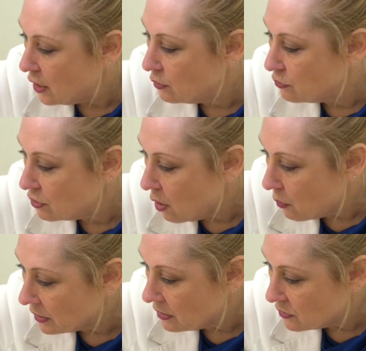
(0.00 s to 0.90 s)
You do not
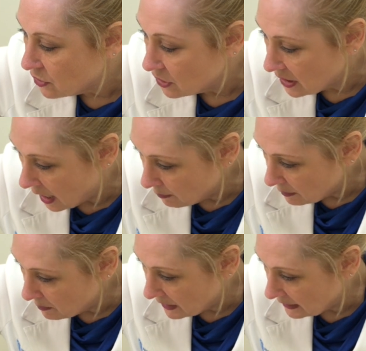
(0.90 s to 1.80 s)
want to use your
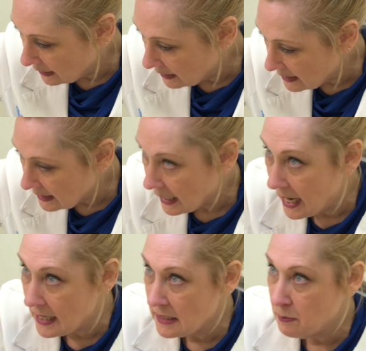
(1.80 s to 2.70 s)
diamond bit in this
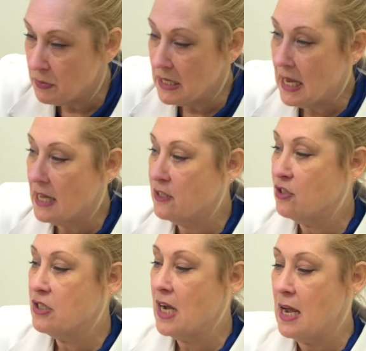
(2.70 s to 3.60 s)
case because
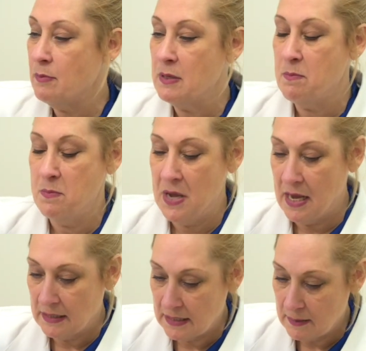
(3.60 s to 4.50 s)
your diamond
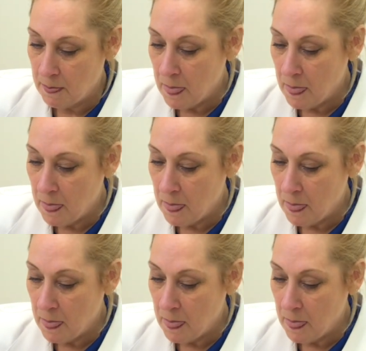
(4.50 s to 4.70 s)
bits,